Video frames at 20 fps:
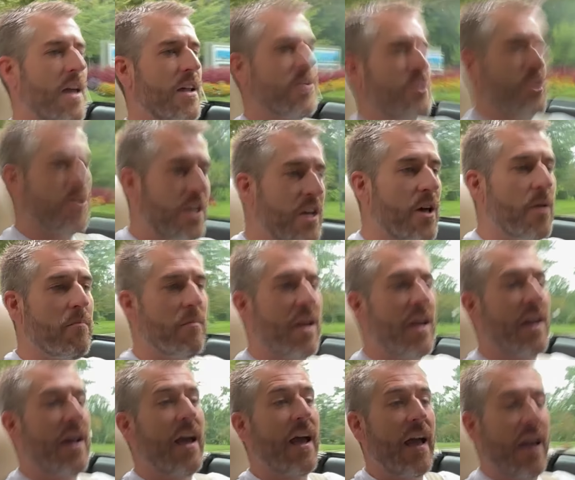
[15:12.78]
GM
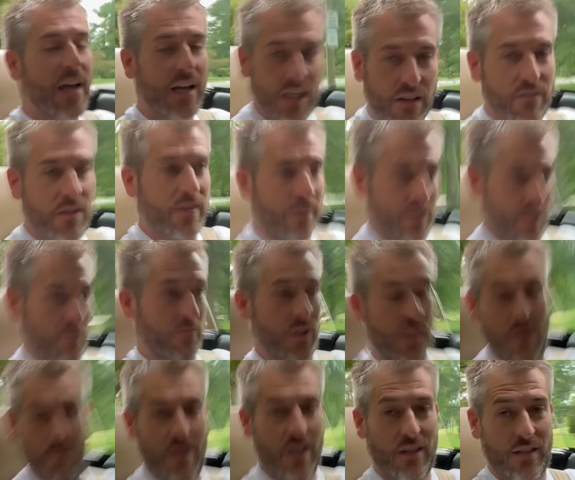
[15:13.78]
made a heck of a thing when
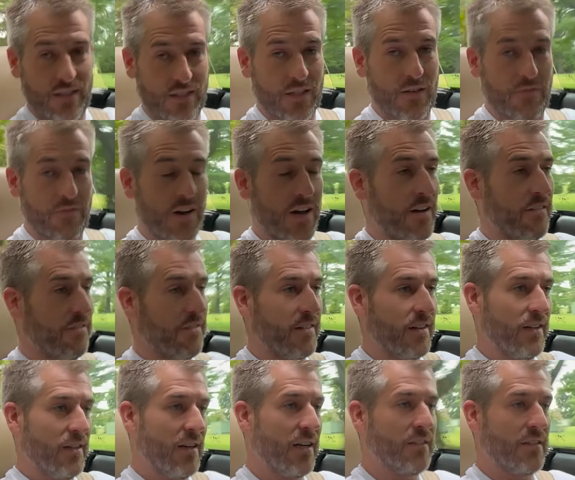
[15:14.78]
they made the
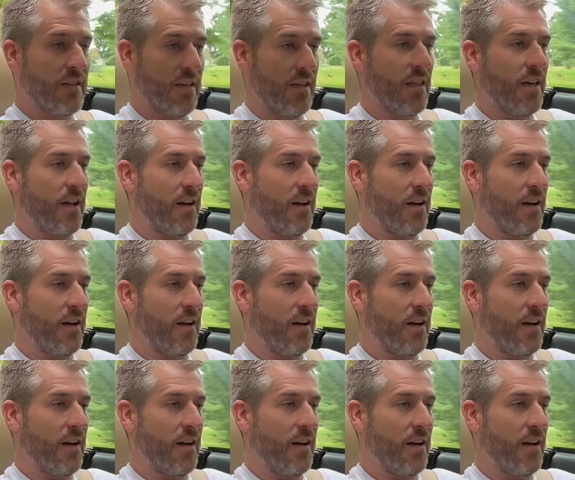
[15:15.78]
C5. I'll tell you